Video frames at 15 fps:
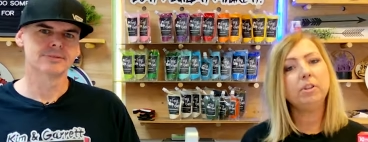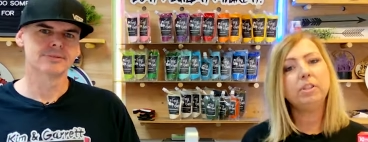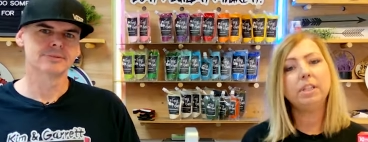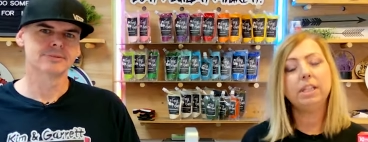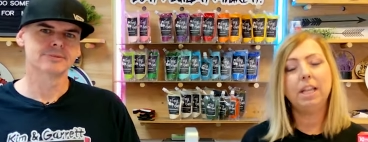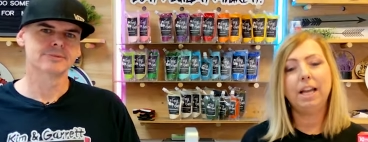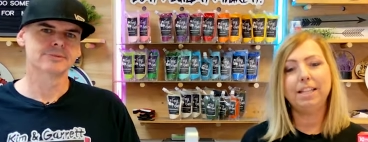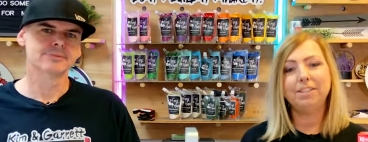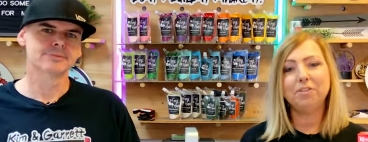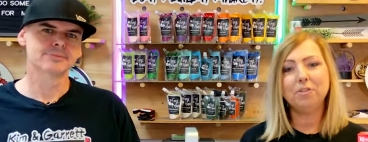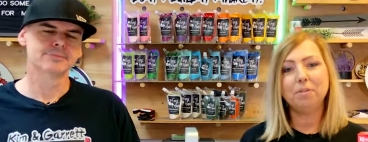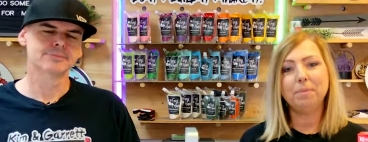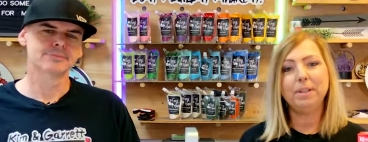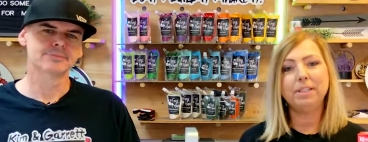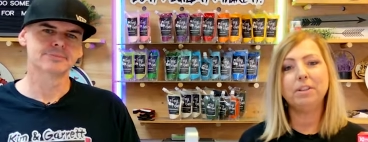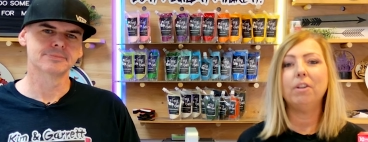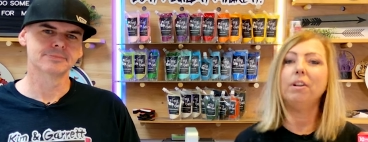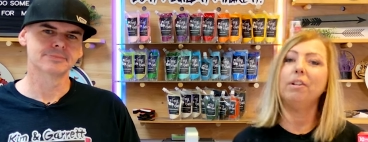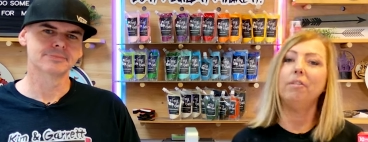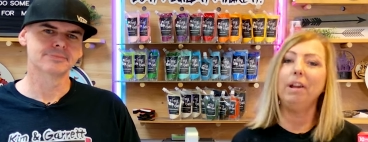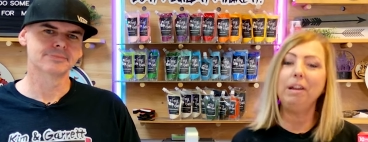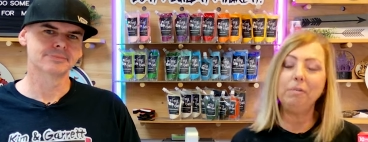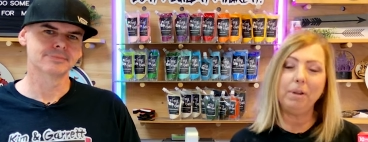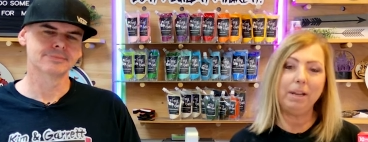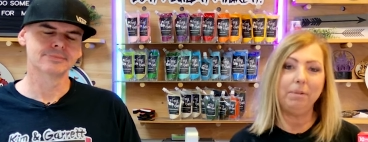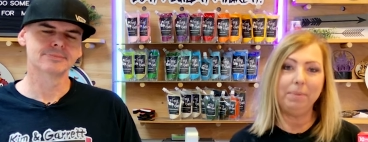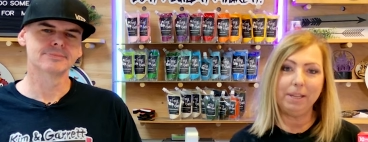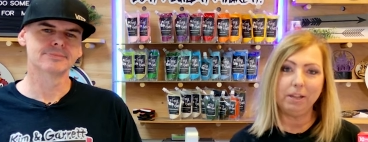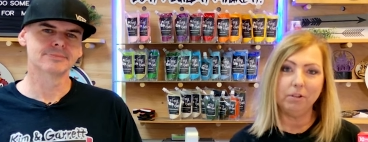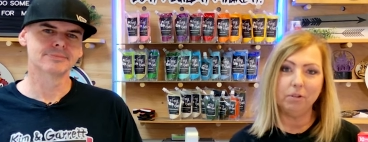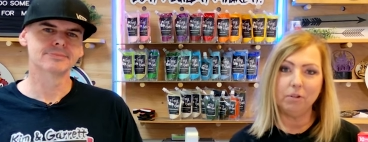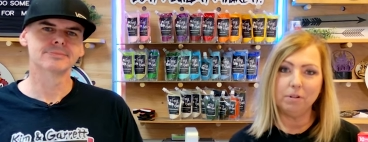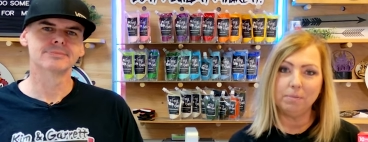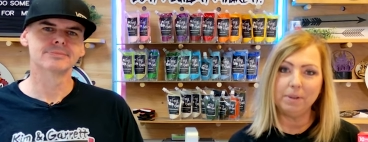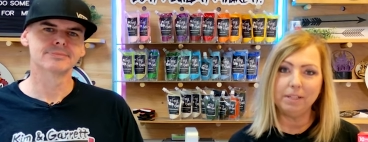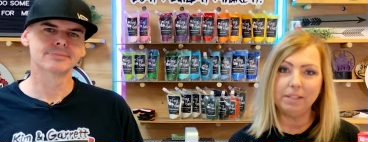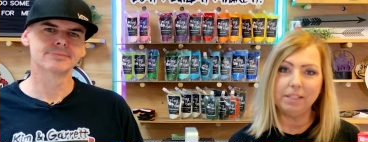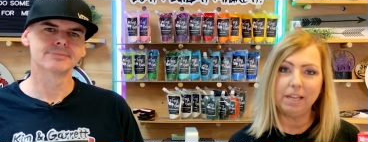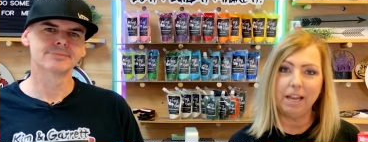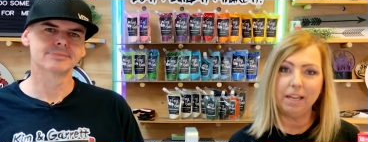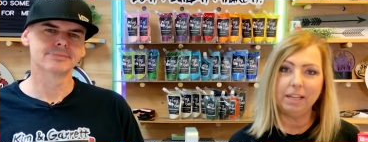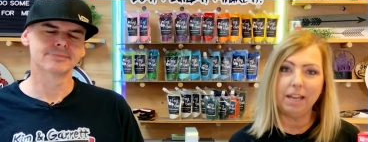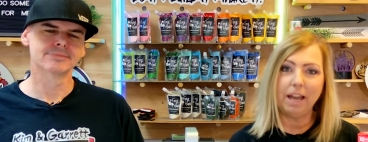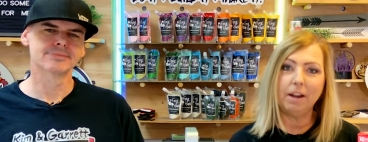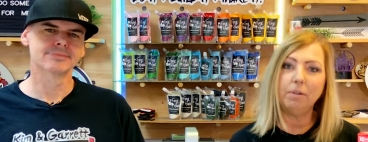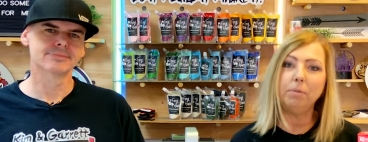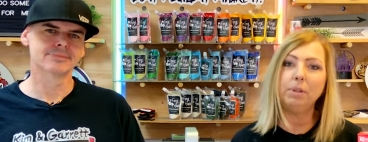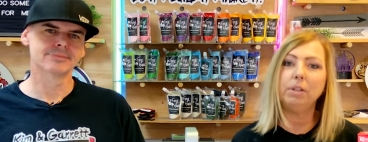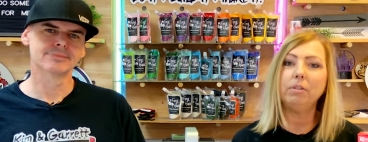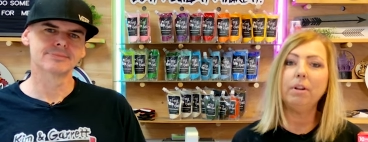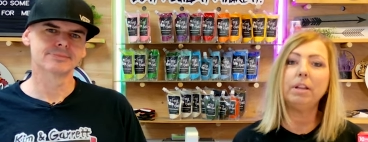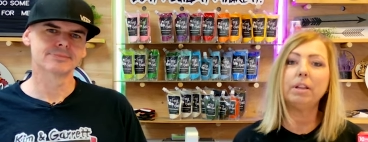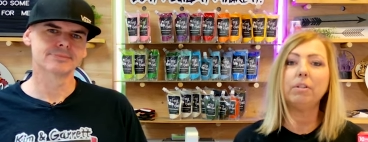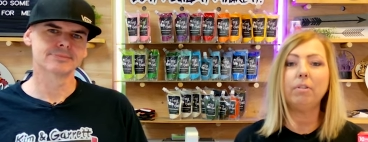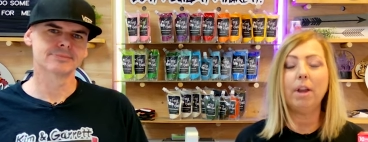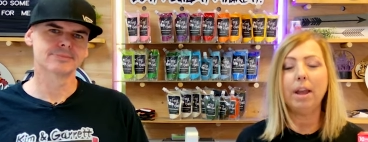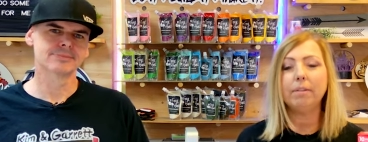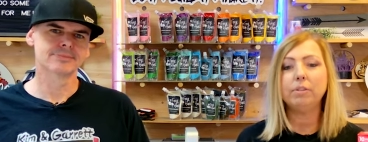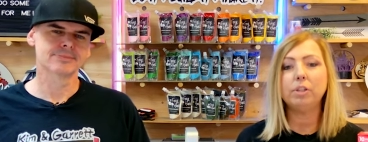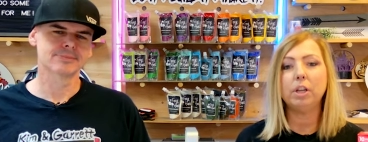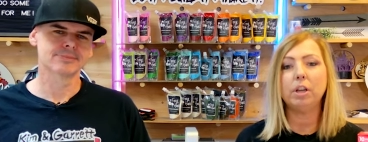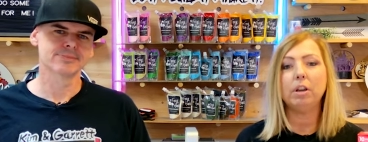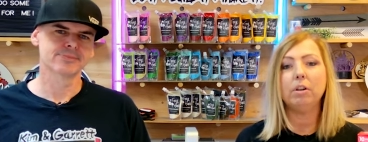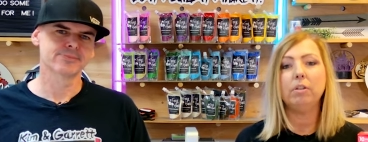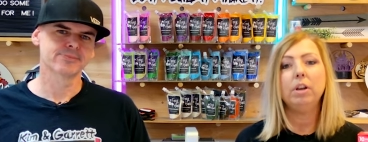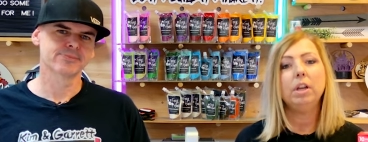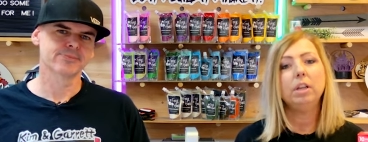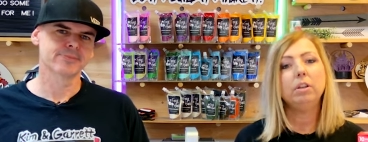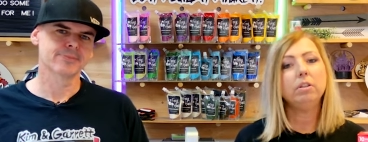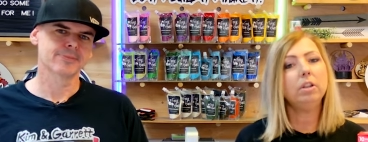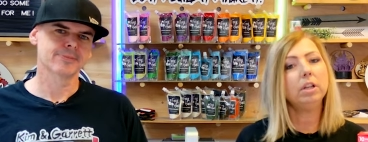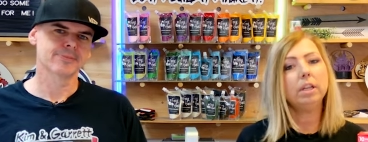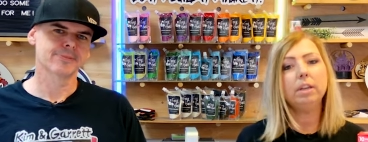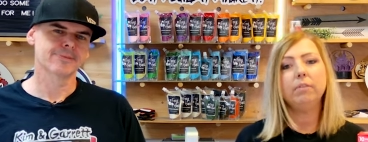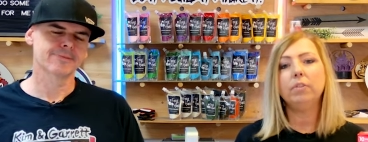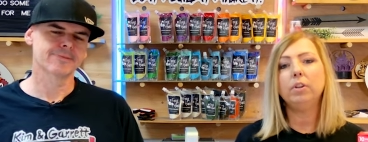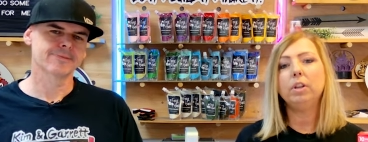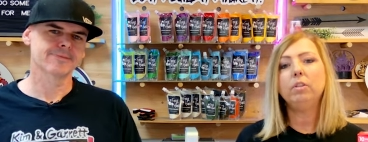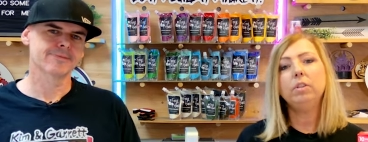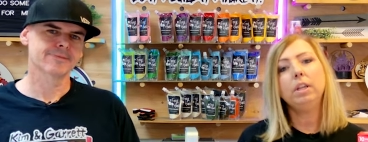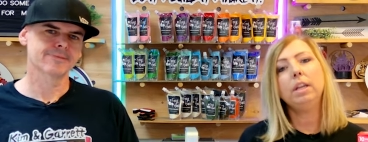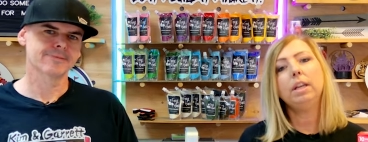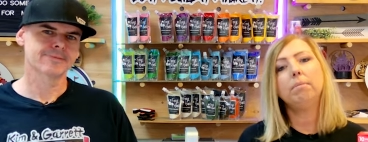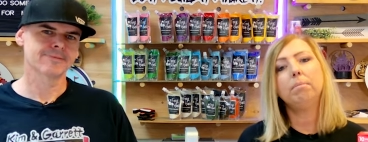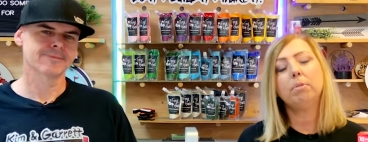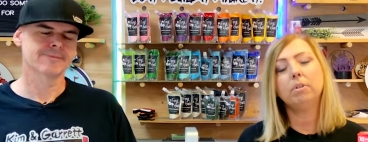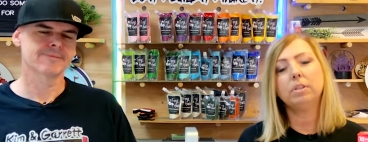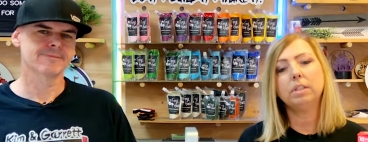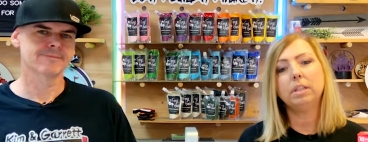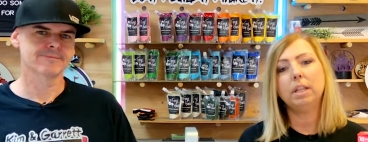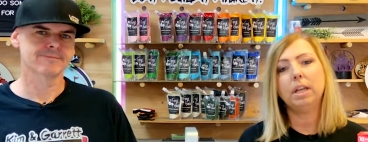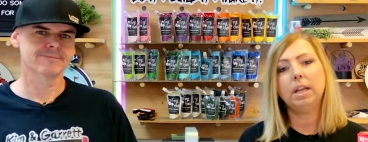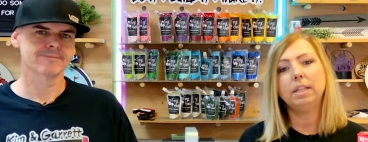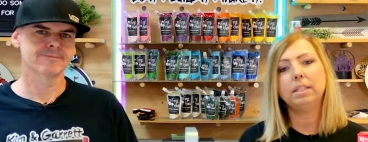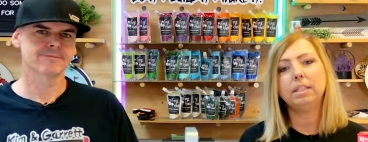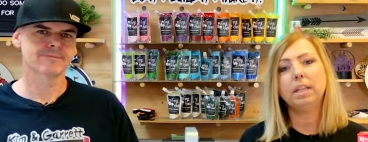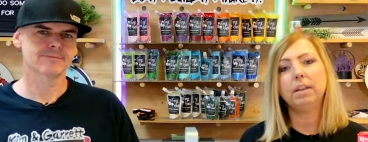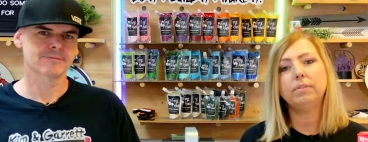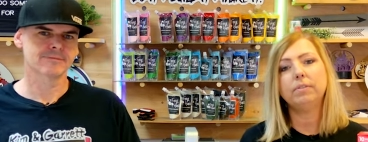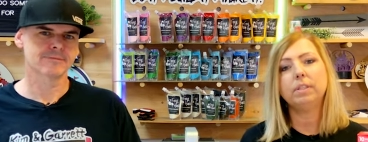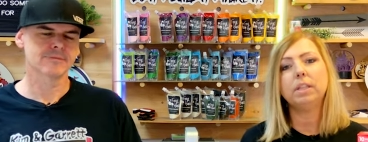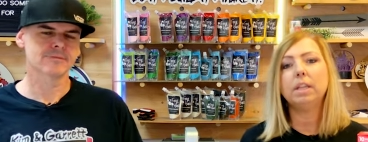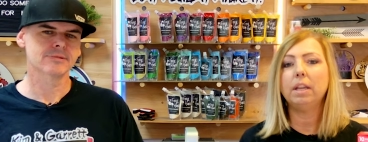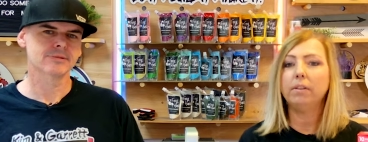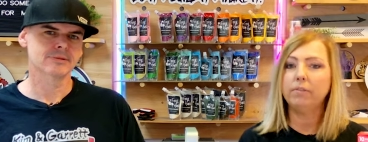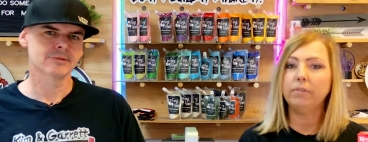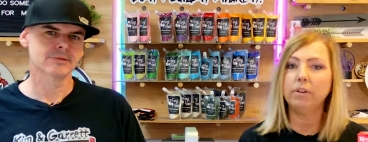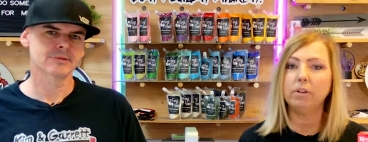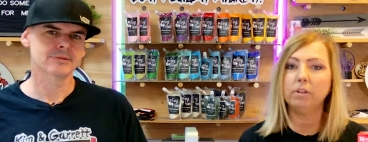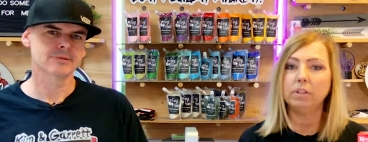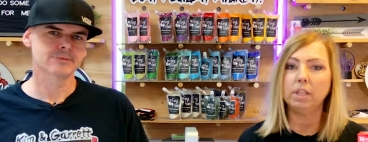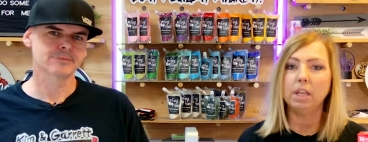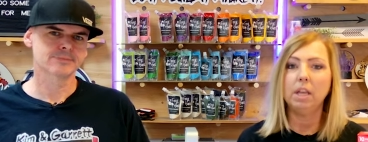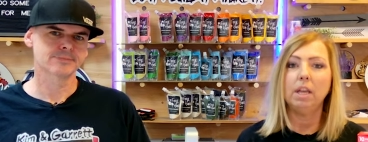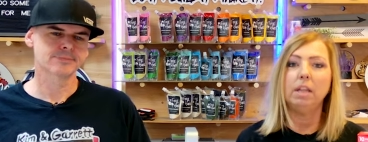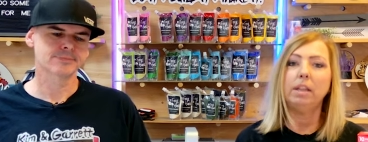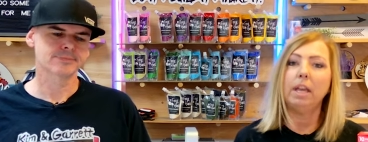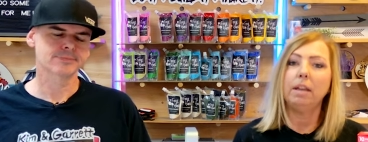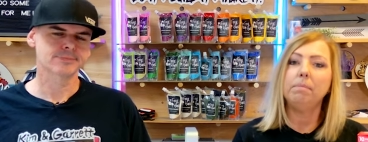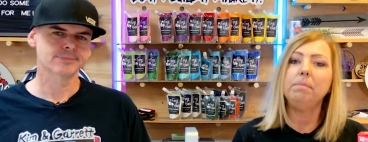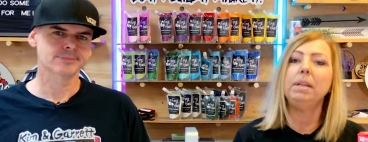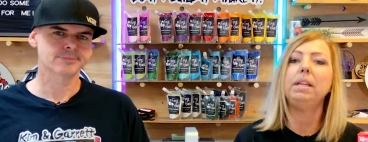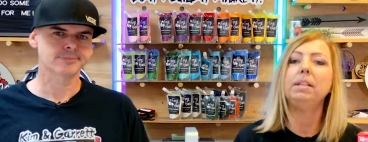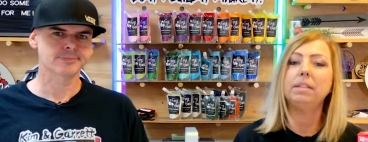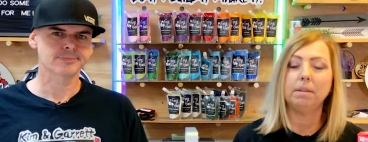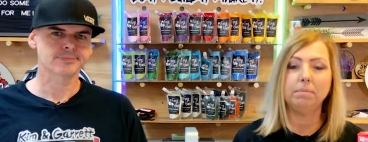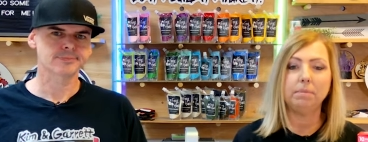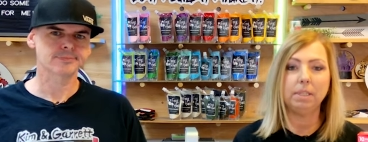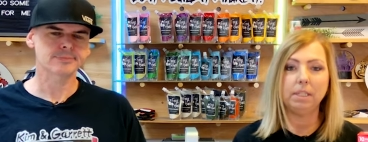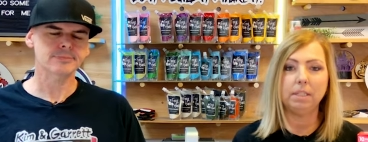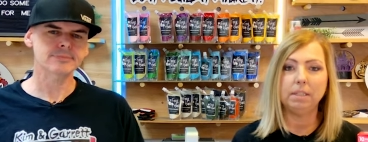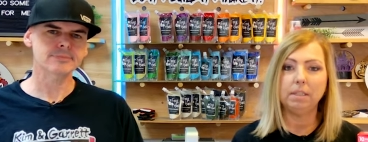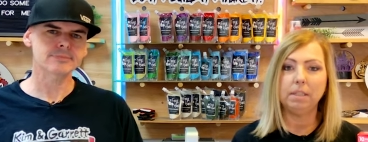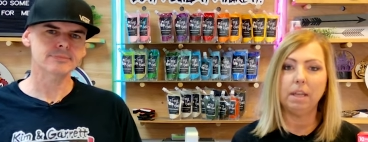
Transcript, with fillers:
Speaker 1: Personalized ornaments are a great way to make your ornaments stand out. When you're at a craft show, you're looking for unique and personalized gifts to give folks that mean something to